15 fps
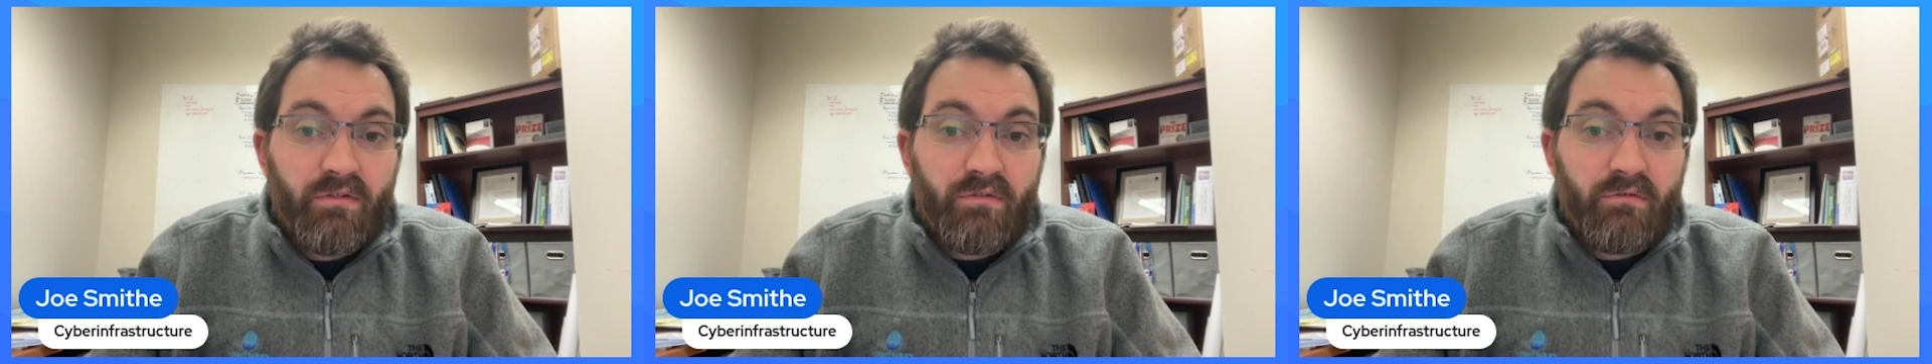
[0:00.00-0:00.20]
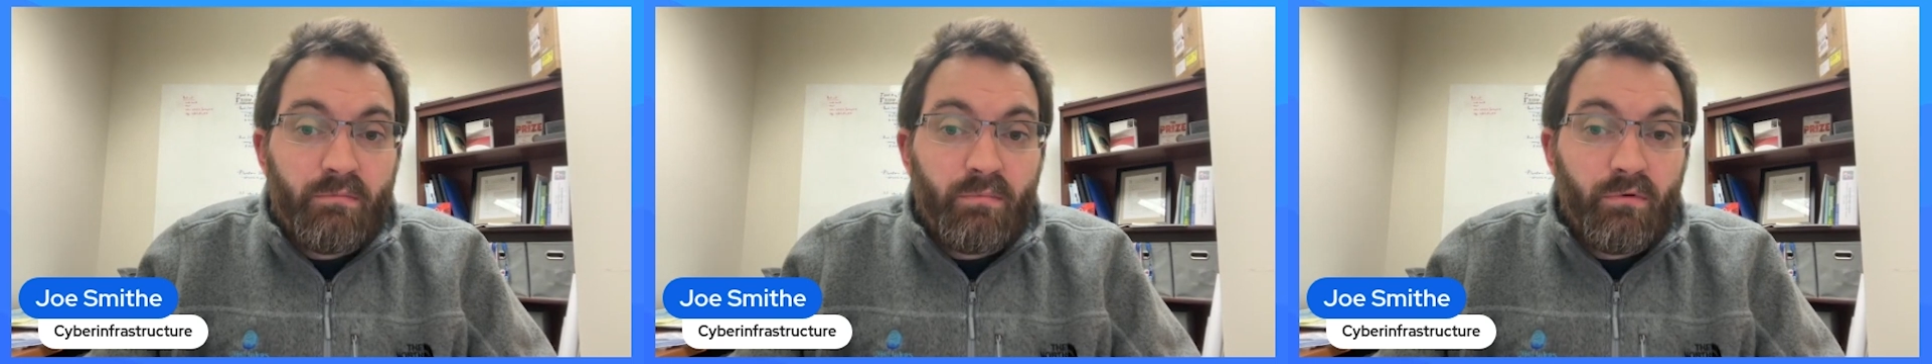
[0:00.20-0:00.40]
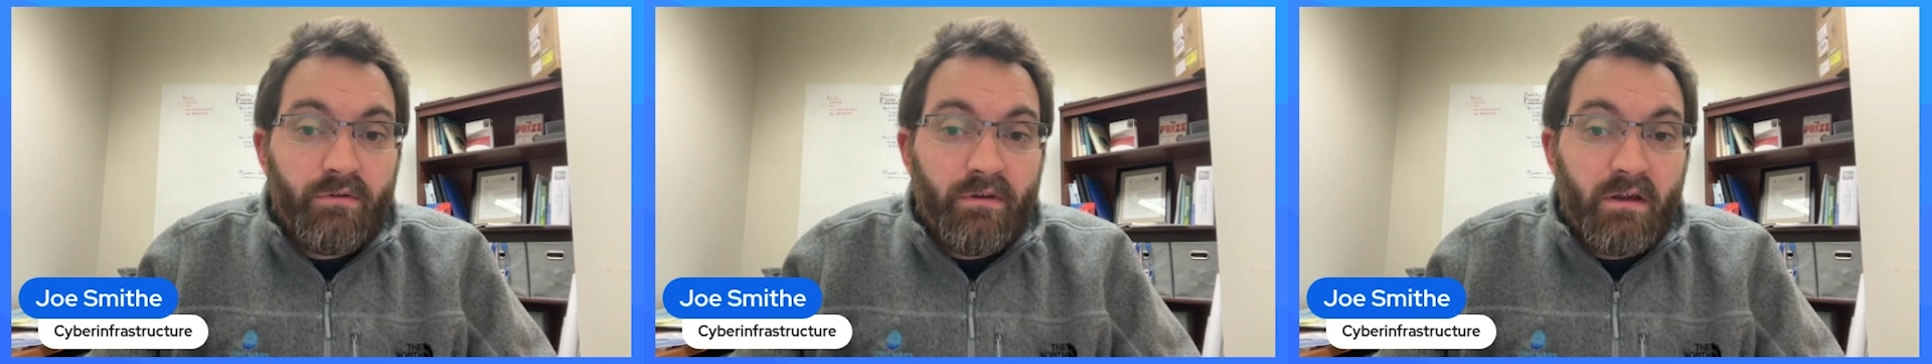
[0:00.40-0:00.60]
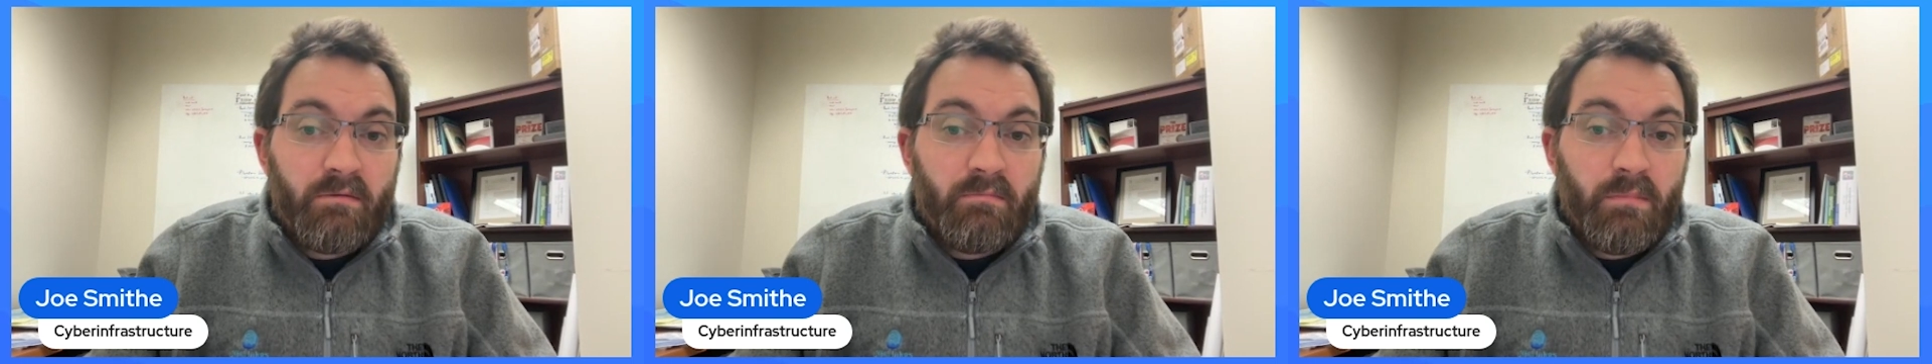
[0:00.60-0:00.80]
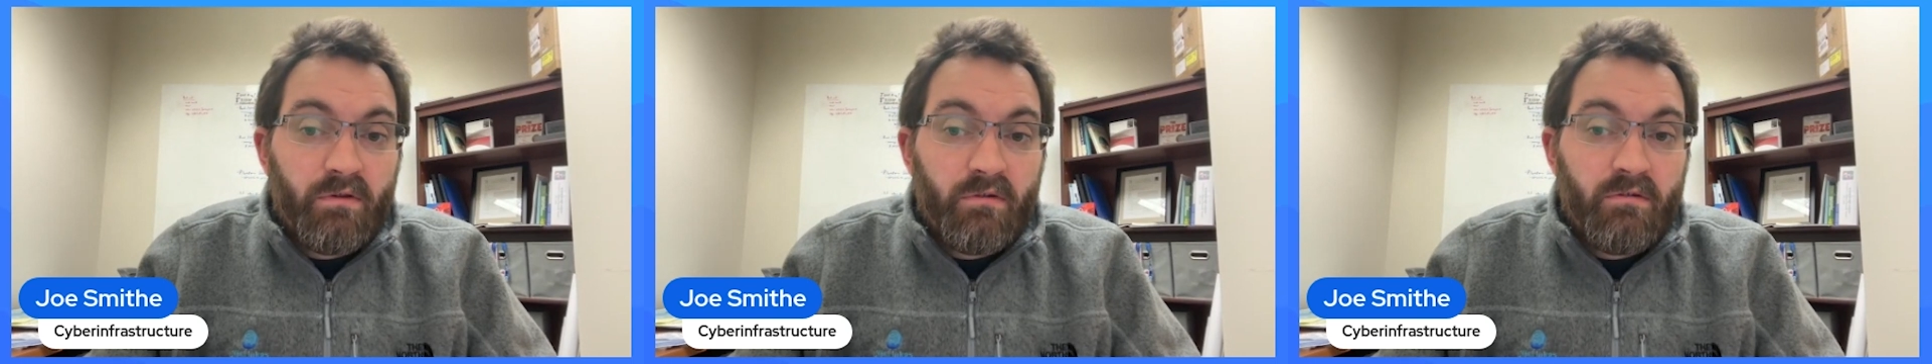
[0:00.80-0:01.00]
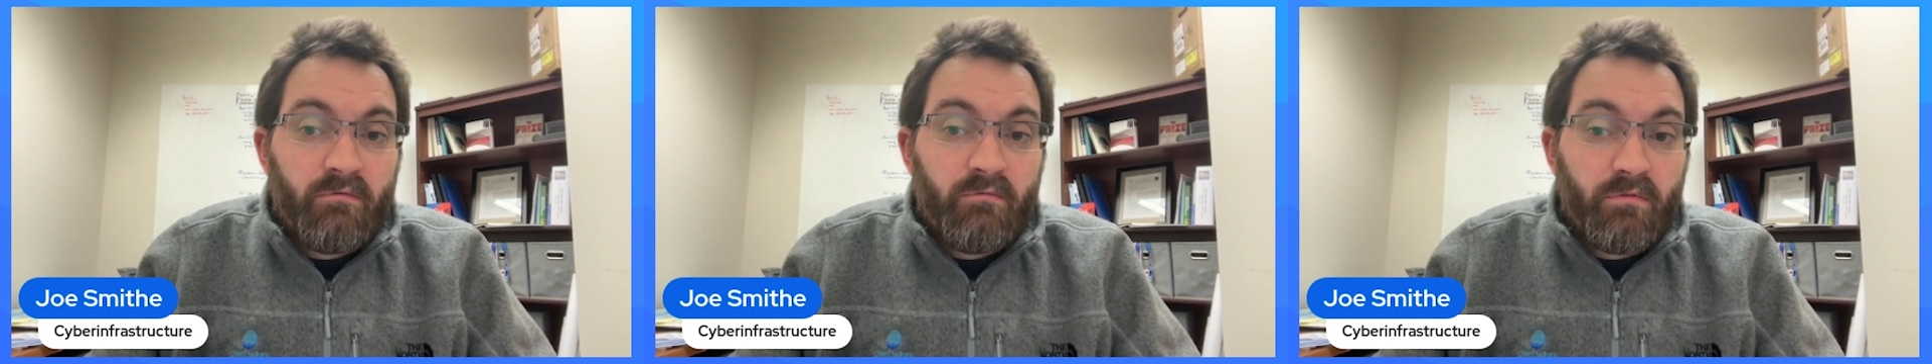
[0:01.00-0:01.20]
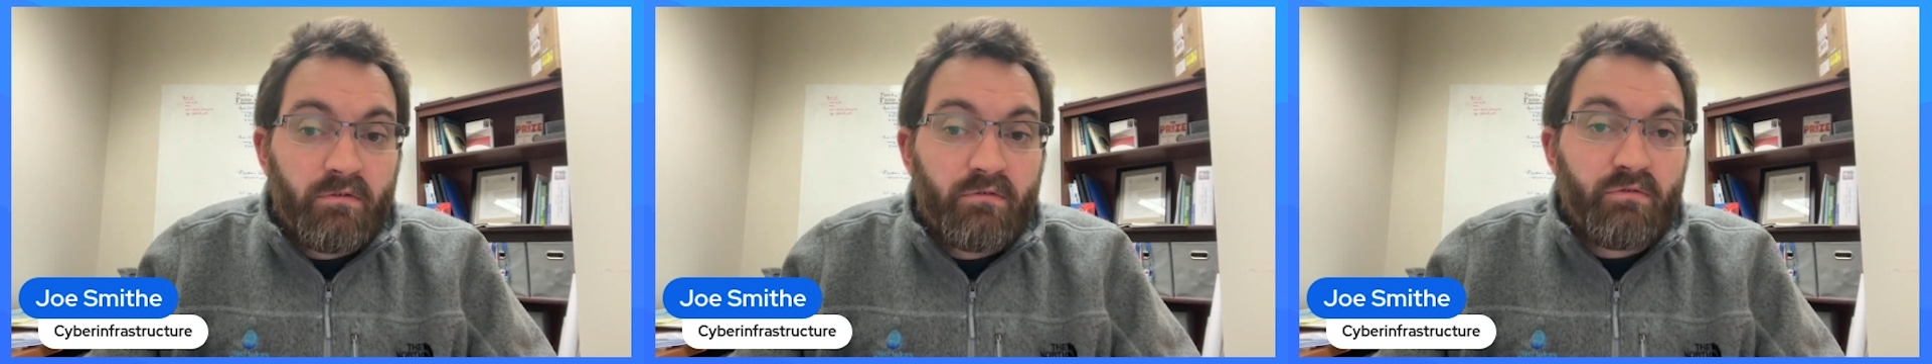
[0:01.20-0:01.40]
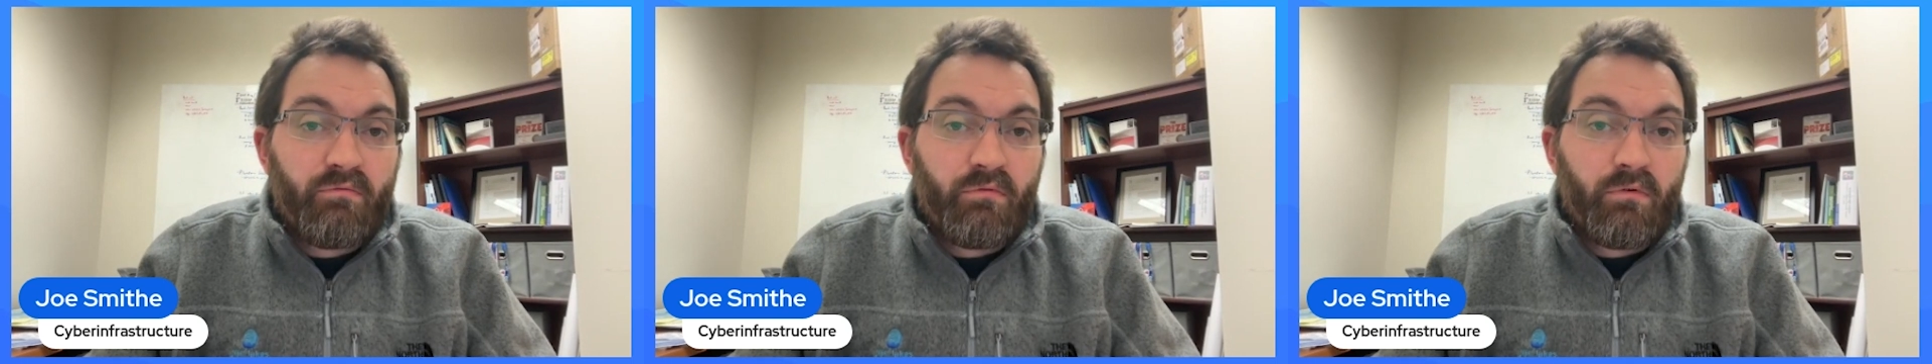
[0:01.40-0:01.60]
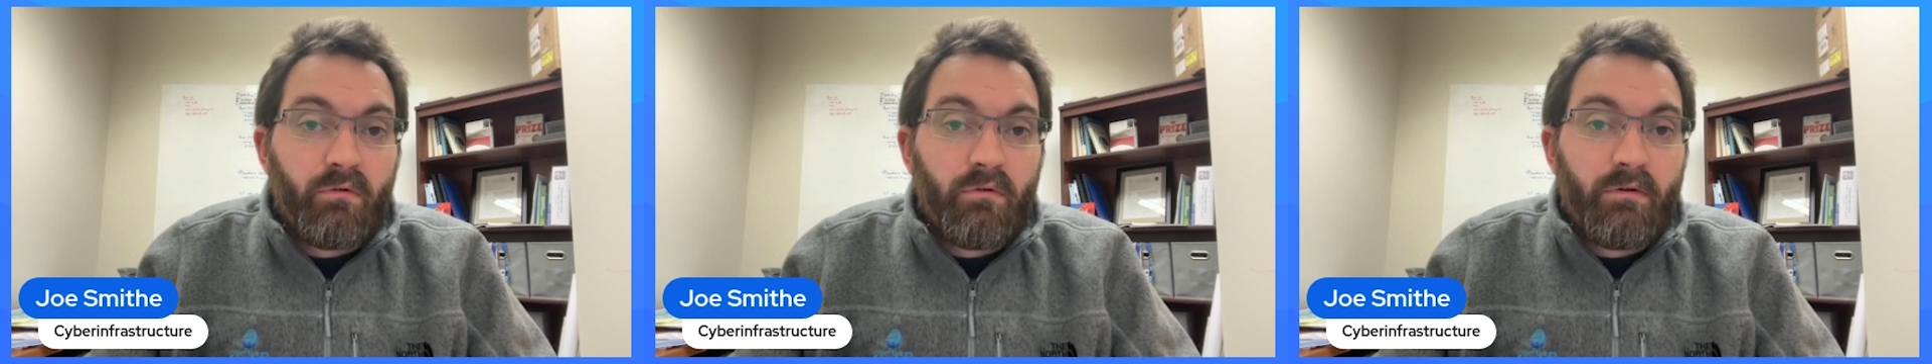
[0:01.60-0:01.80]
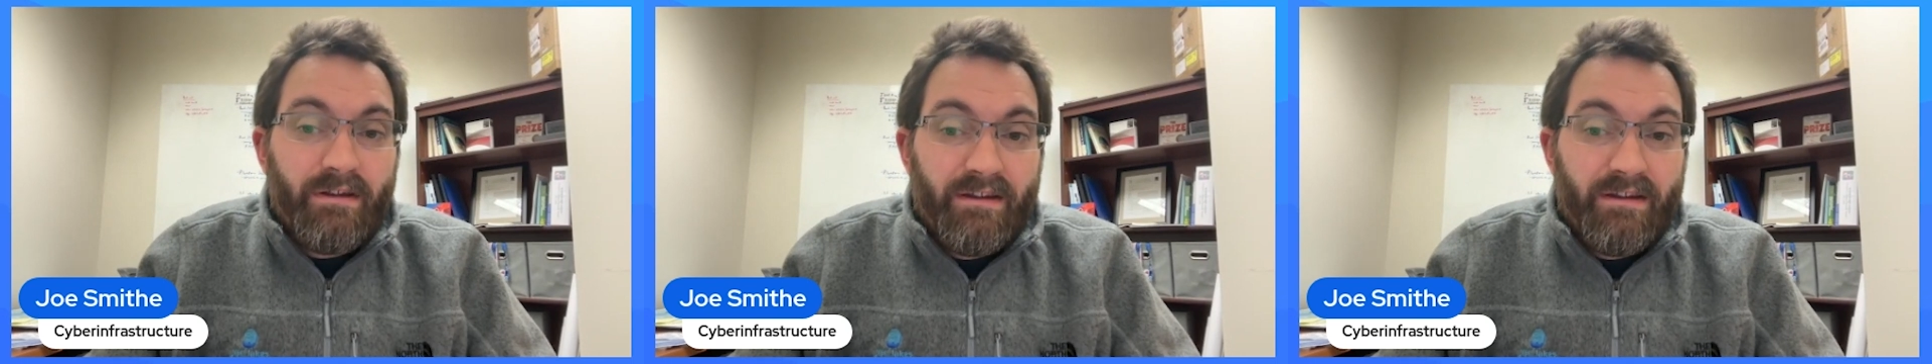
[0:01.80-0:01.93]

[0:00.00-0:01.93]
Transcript: 3.9 million of which were